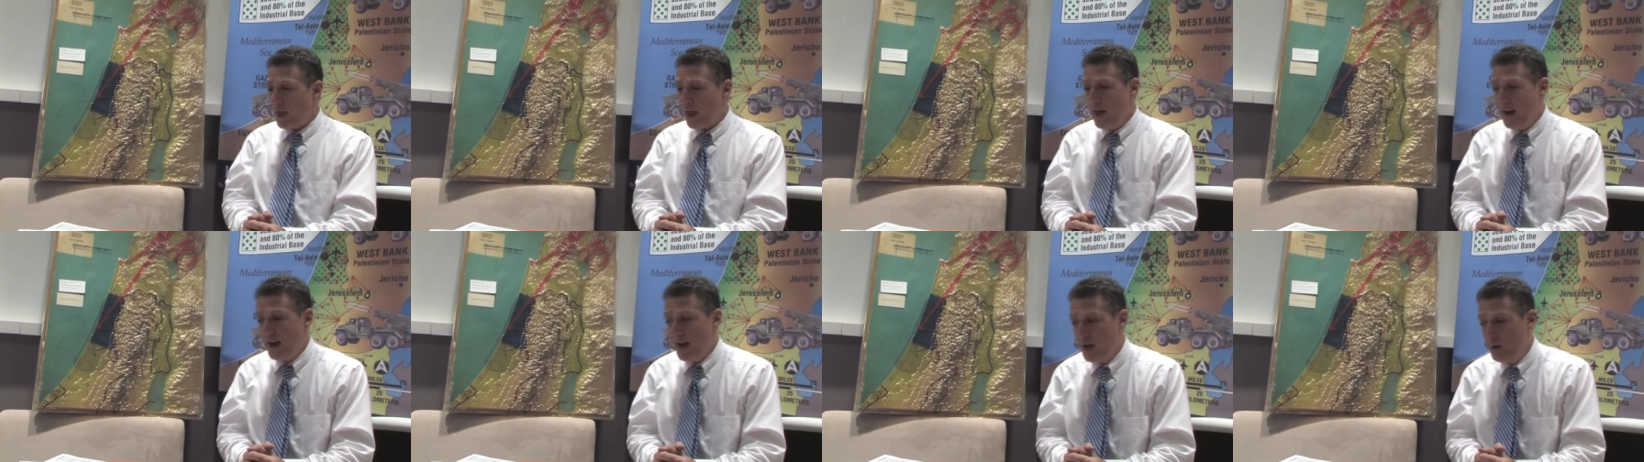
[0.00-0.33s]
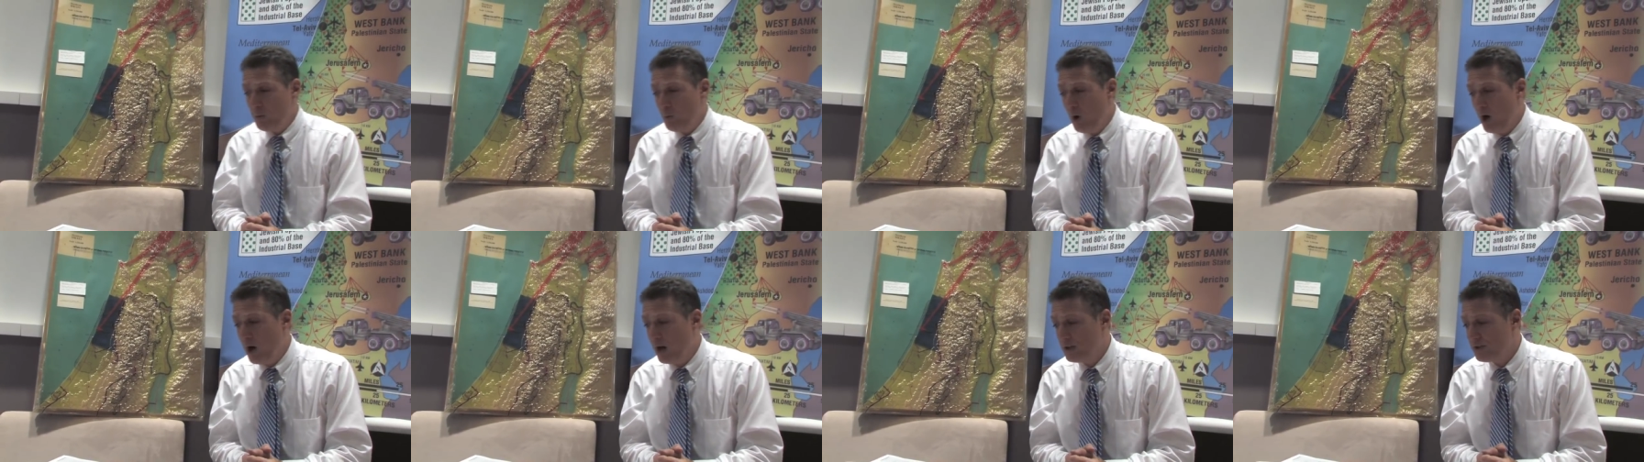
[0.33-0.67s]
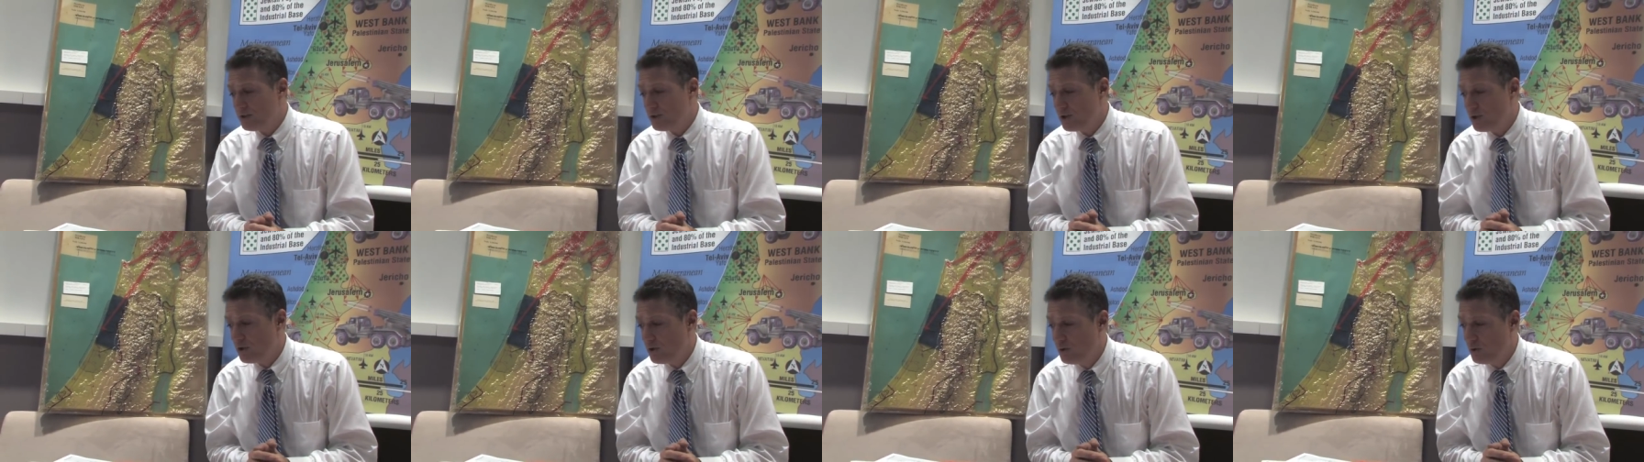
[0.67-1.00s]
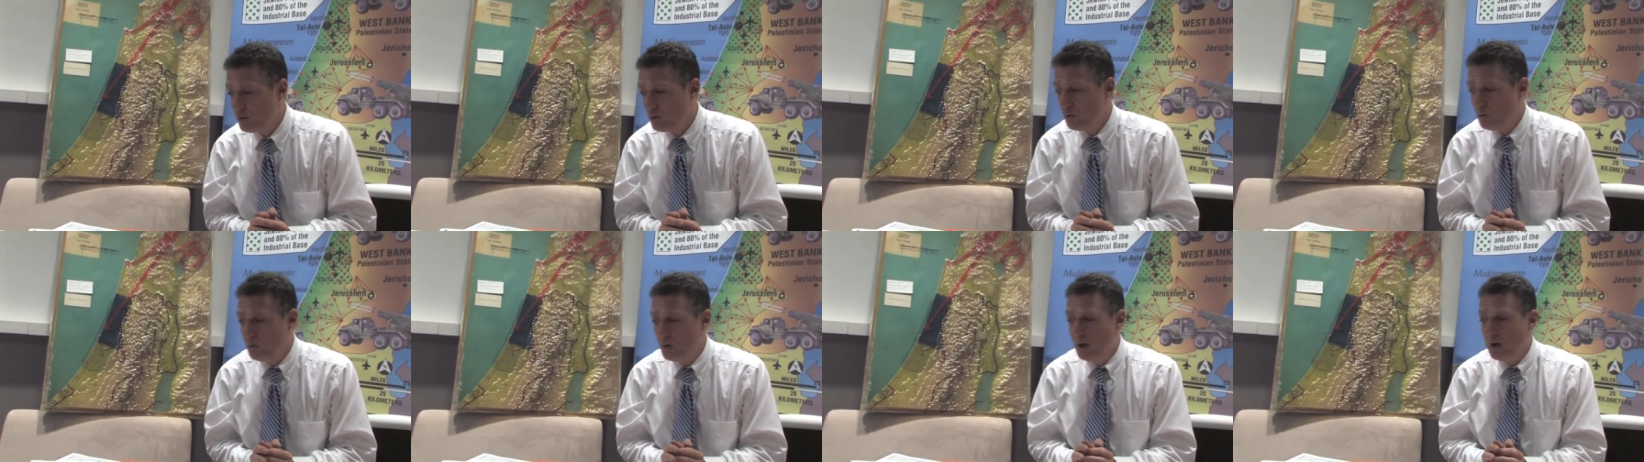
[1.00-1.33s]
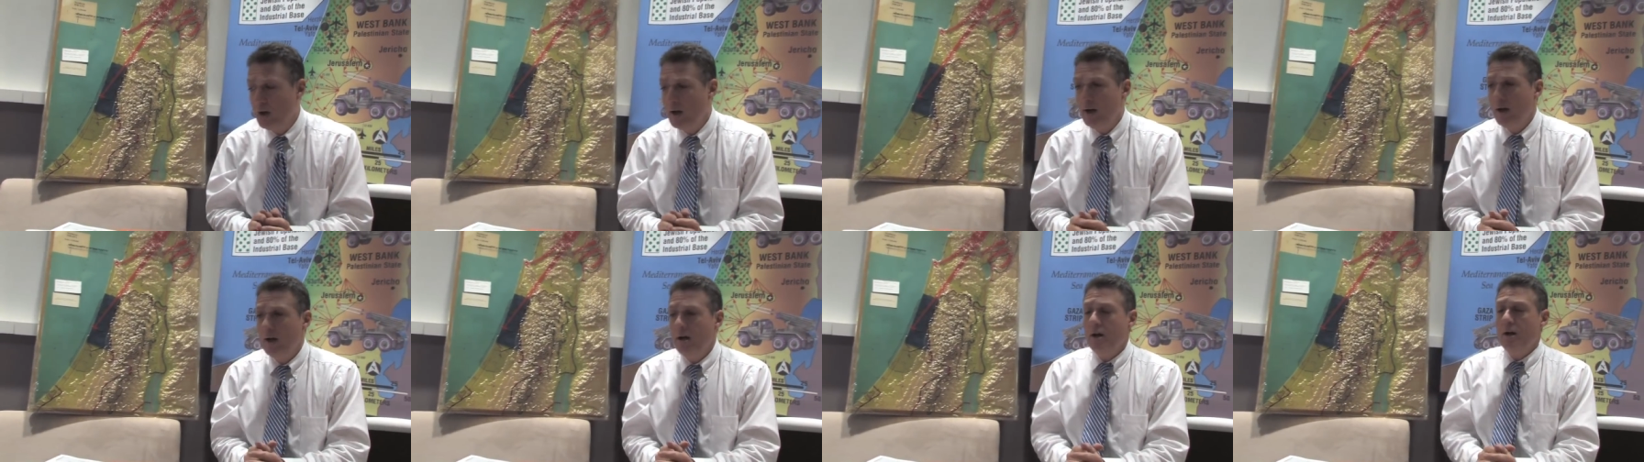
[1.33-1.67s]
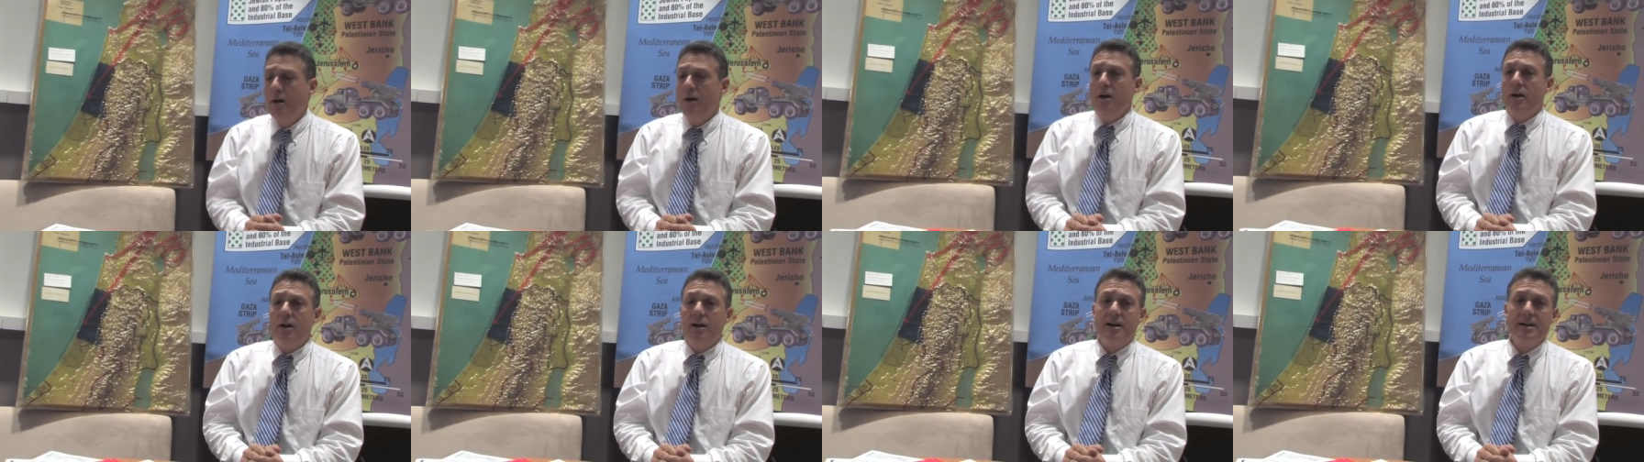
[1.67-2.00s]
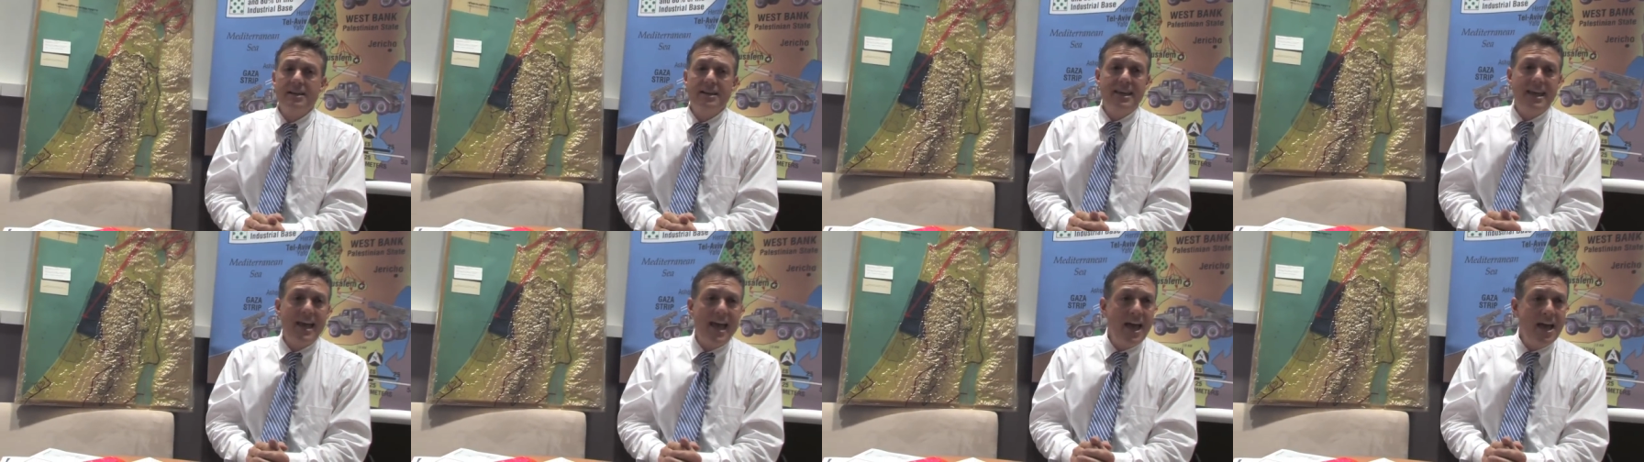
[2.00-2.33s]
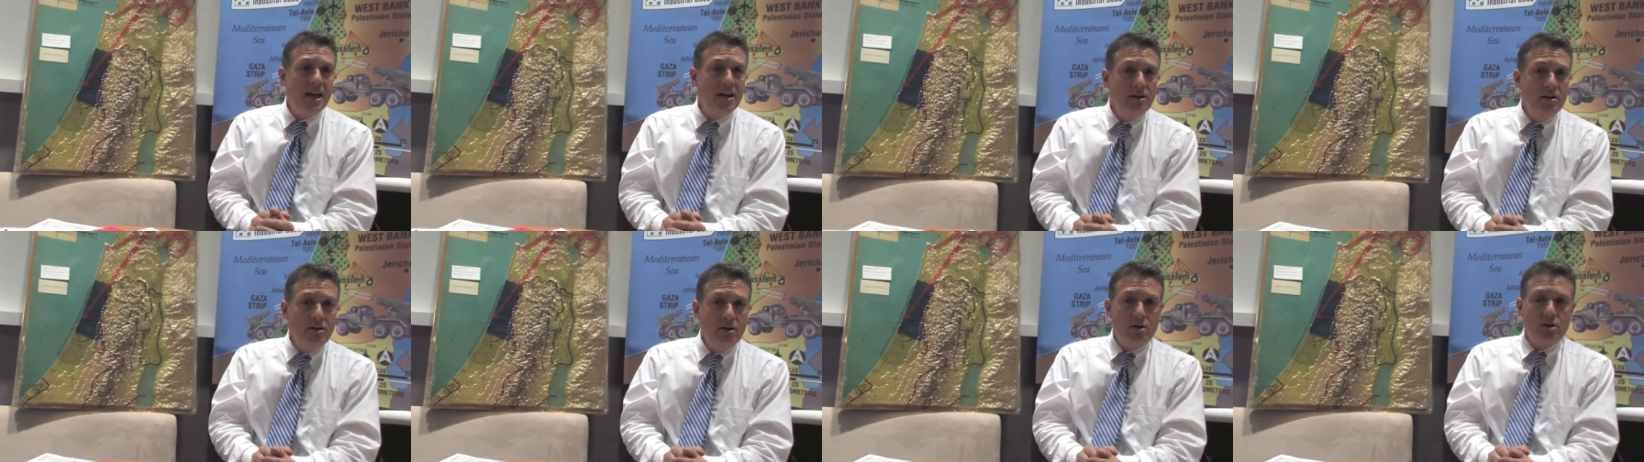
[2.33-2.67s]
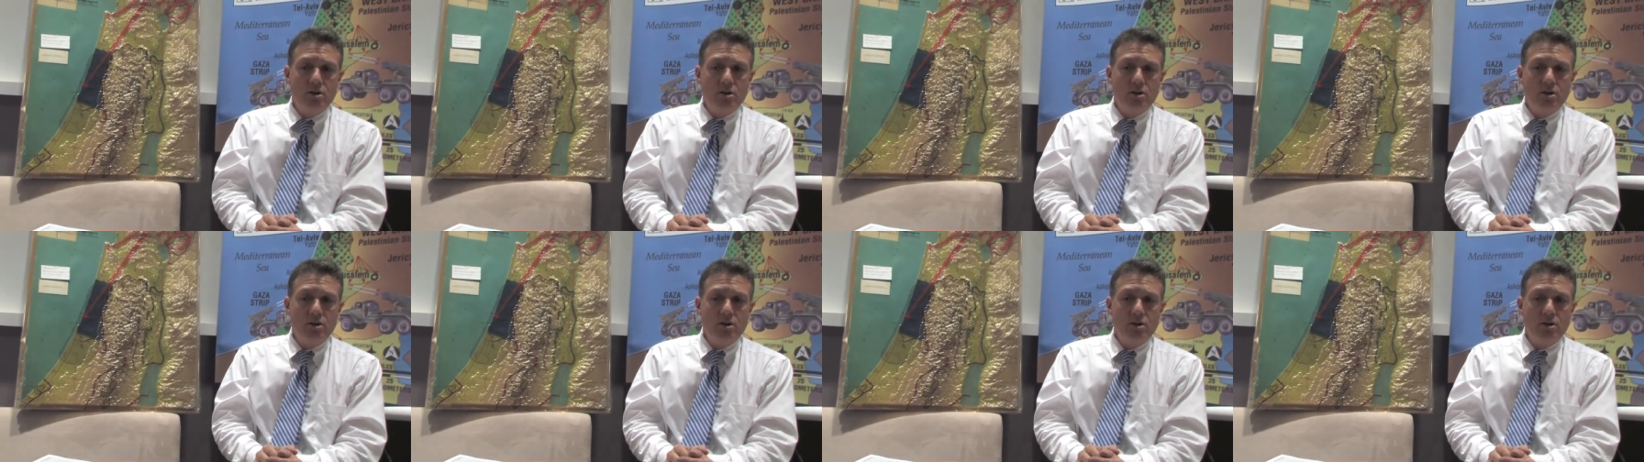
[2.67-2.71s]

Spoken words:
And I want to again